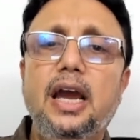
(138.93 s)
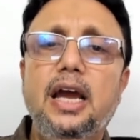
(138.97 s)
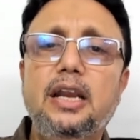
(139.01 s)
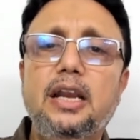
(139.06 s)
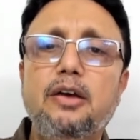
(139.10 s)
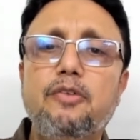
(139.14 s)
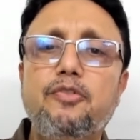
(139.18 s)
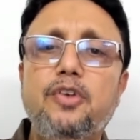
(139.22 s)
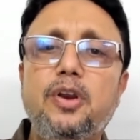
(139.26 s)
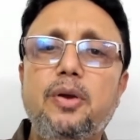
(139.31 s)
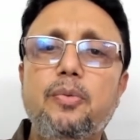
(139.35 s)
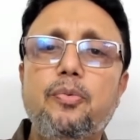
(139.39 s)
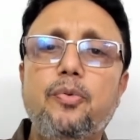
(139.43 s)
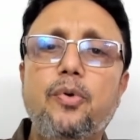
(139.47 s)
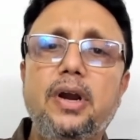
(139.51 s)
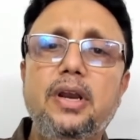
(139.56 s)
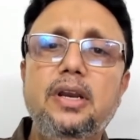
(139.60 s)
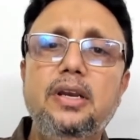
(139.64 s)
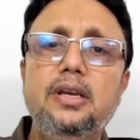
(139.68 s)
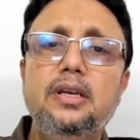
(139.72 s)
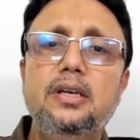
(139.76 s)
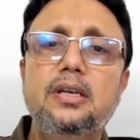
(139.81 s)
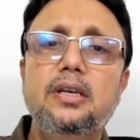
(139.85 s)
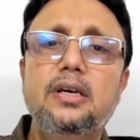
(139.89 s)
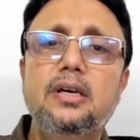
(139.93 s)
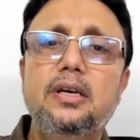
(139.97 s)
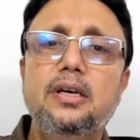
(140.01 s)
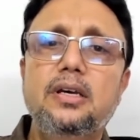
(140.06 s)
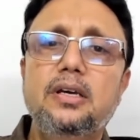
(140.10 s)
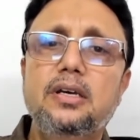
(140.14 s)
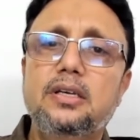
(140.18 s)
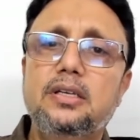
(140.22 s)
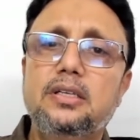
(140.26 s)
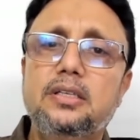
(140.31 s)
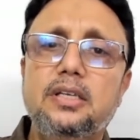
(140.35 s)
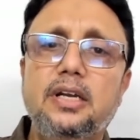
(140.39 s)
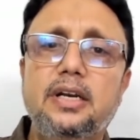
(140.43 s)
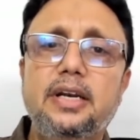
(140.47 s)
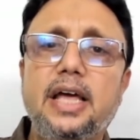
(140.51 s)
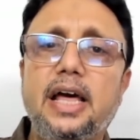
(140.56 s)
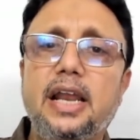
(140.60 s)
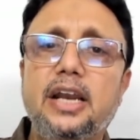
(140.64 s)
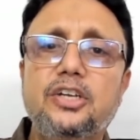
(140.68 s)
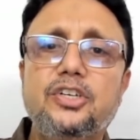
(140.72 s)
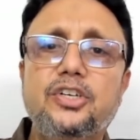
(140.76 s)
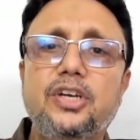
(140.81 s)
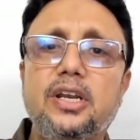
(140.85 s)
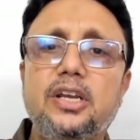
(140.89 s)
At every point, the
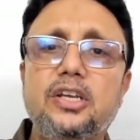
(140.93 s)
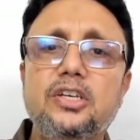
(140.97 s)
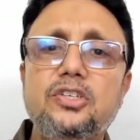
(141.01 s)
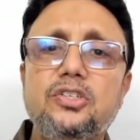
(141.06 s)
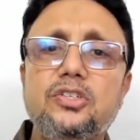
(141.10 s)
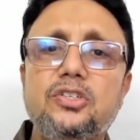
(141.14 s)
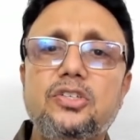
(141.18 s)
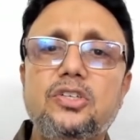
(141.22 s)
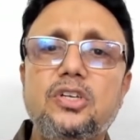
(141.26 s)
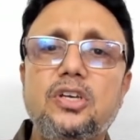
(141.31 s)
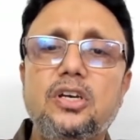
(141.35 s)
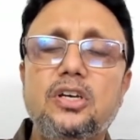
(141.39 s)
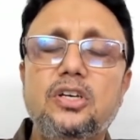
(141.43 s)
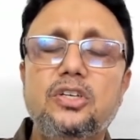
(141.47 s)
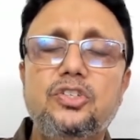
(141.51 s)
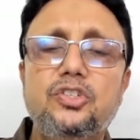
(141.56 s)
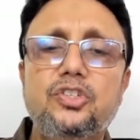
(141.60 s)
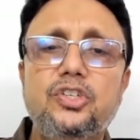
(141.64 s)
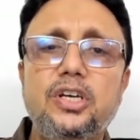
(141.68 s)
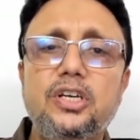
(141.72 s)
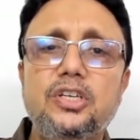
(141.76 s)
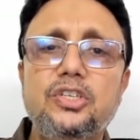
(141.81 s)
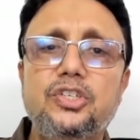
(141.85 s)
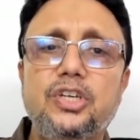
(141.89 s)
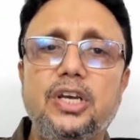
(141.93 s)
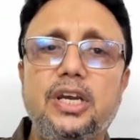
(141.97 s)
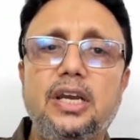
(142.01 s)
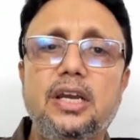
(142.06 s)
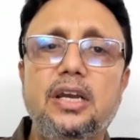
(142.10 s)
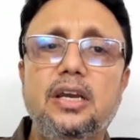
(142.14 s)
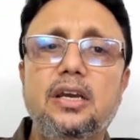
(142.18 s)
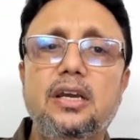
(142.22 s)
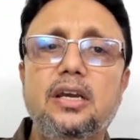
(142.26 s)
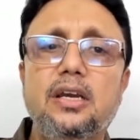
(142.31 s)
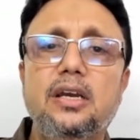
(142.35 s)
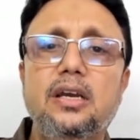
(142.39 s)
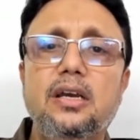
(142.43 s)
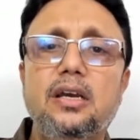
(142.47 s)
direction is changing.